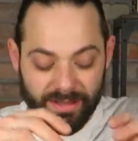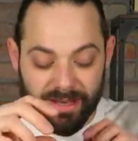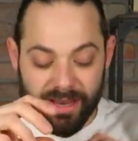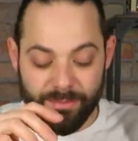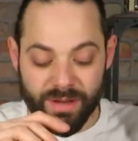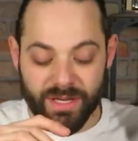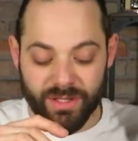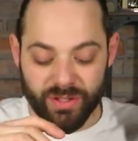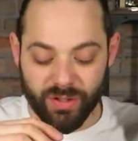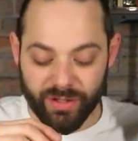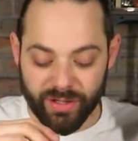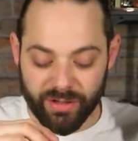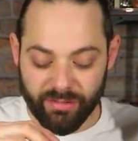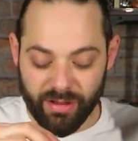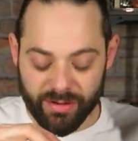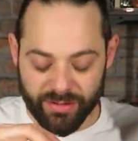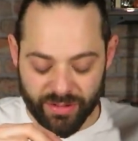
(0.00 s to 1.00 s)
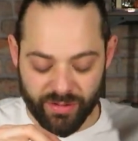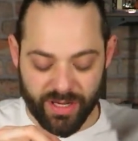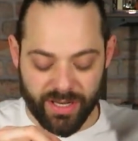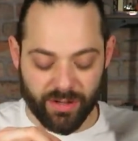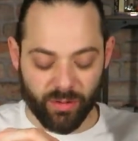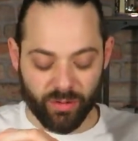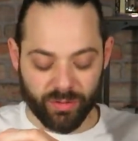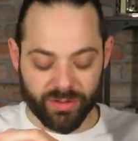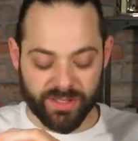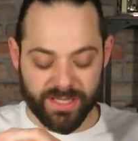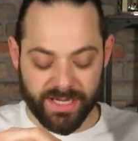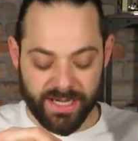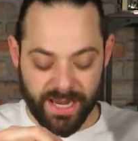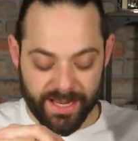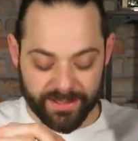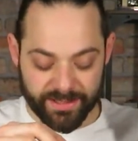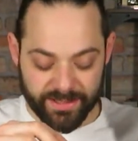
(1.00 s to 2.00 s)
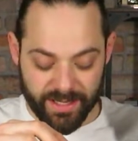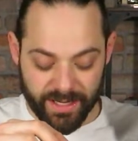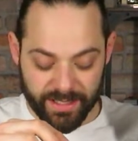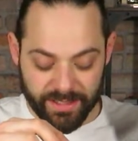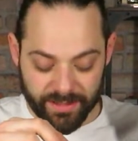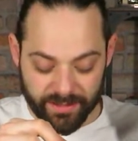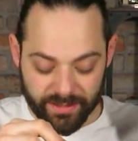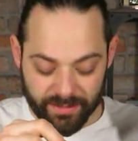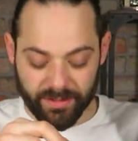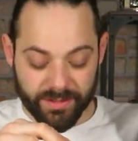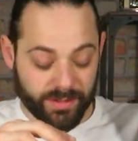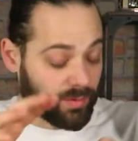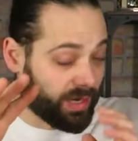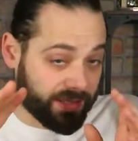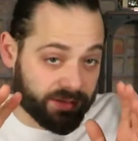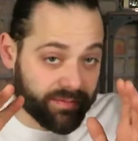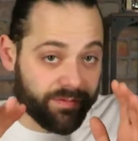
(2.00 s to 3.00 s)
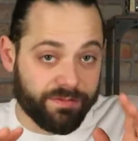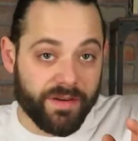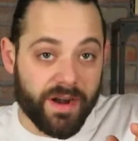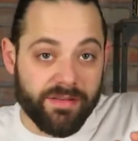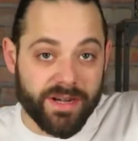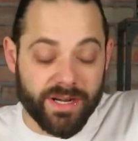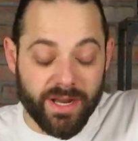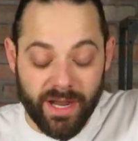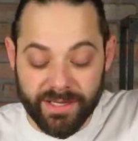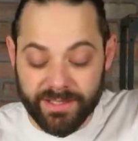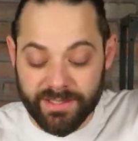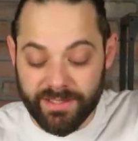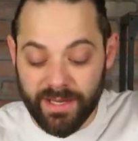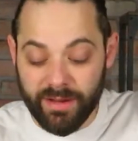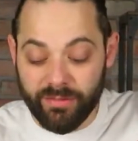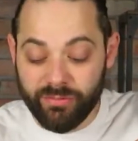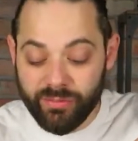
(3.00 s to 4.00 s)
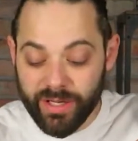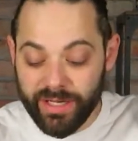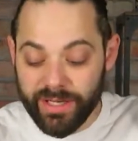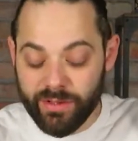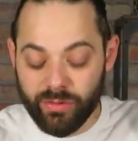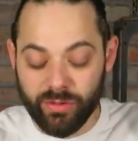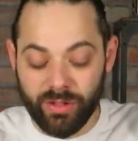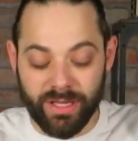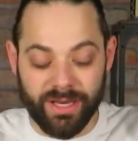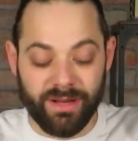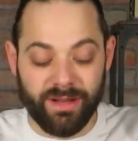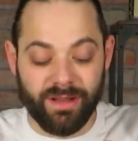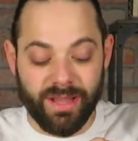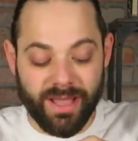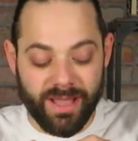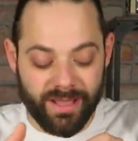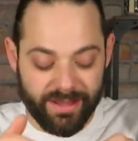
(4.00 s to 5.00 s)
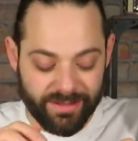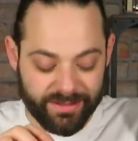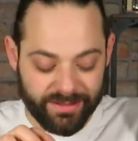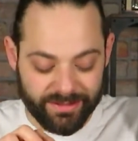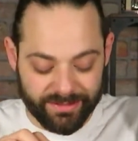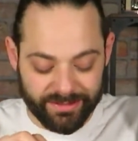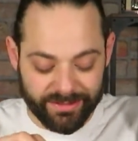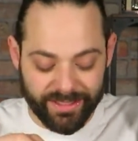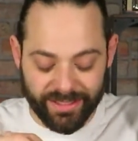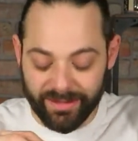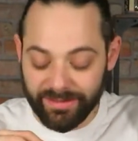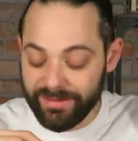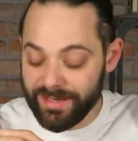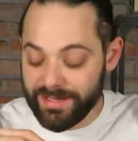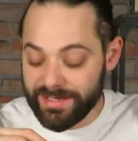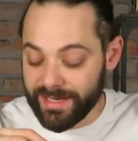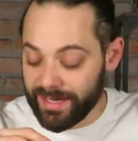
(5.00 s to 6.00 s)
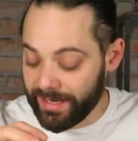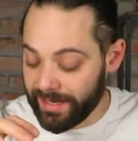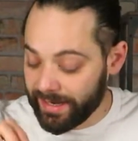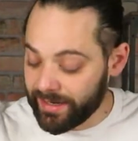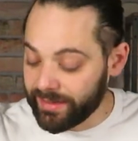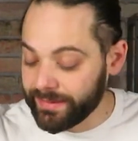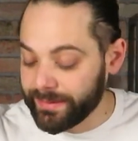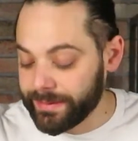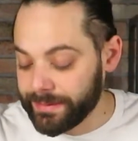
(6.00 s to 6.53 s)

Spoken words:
Let me turn it around so you can also see the inside. So that's very nice, really cool little detail here.